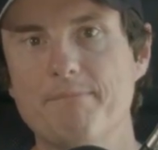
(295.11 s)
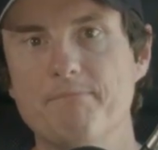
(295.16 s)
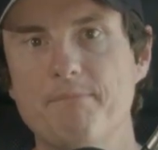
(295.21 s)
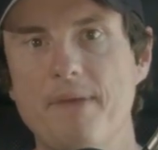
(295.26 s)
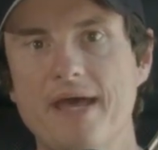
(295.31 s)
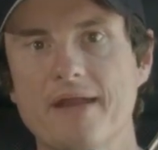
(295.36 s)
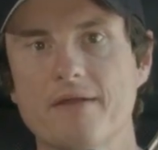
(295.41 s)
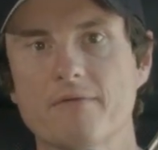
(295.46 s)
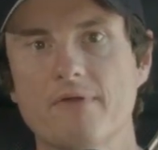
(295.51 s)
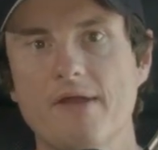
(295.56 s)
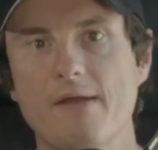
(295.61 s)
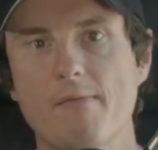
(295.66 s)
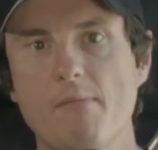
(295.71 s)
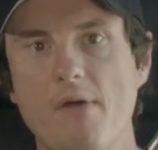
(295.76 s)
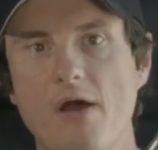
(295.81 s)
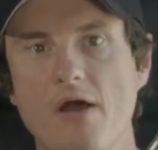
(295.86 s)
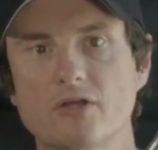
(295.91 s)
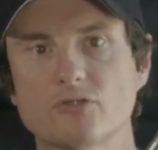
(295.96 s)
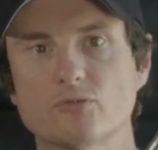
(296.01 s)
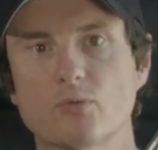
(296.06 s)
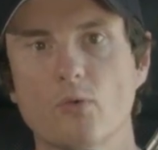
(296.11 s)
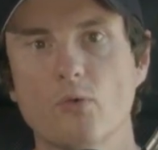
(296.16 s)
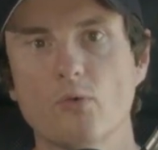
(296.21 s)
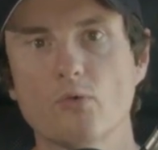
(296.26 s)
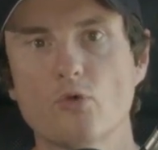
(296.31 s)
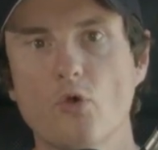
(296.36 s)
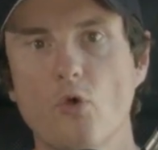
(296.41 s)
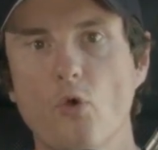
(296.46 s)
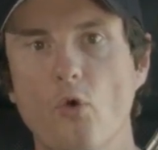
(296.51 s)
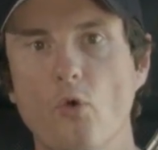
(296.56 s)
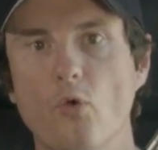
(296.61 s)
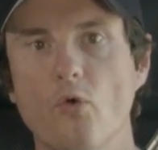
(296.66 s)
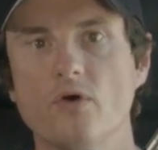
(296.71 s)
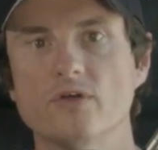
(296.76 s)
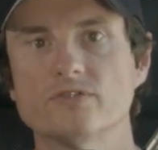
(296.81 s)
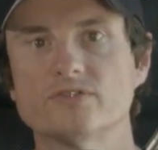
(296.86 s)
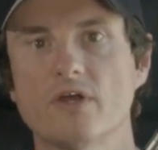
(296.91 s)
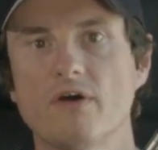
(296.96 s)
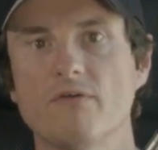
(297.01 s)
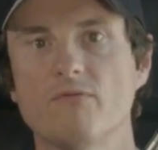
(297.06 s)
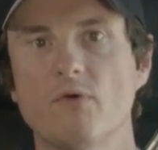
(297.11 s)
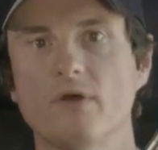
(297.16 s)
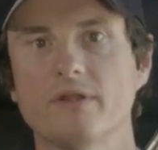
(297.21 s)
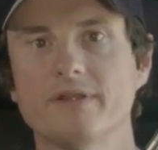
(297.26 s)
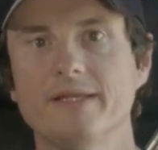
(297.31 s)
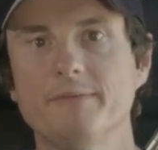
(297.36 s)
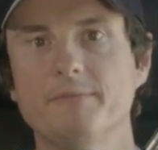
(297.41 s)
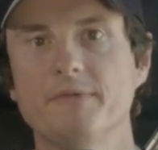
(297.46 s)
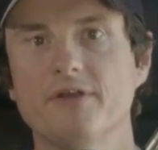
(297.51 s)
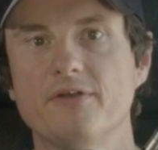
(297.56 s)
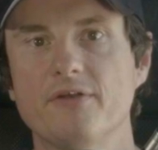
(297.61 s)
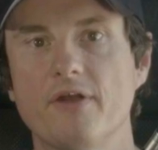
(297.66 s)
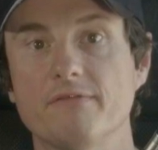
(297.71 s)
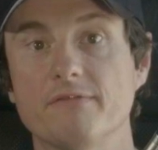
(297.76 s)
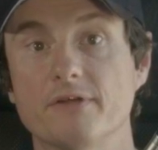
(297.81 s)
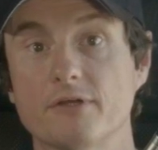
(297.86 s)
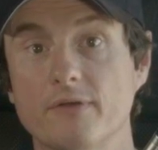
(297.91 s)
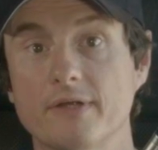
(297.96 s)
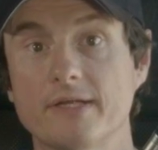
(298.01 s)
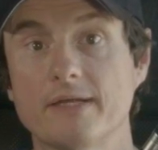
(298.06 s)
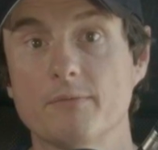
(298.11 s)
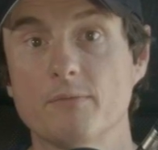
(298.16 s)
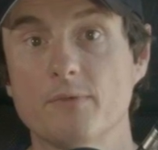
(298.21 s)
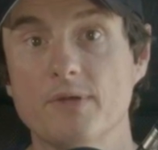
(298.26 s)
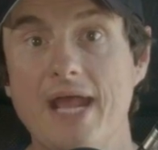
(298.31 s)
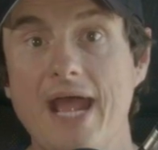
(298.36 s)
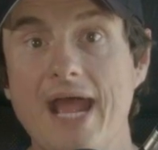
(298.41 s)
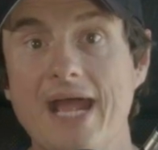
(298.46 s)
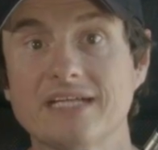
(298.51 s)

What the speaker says: and bat around Marsh were all cores of what limited over cricket would